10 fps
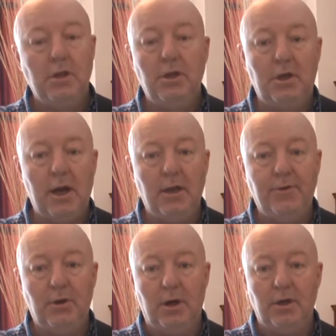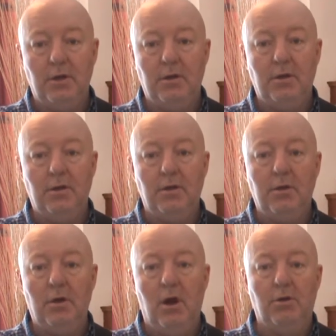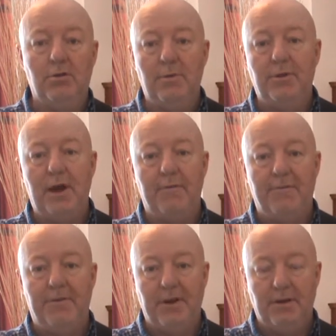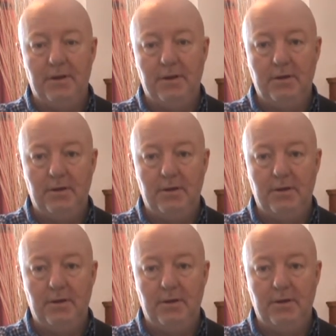You can, if you like, alternate with that finger.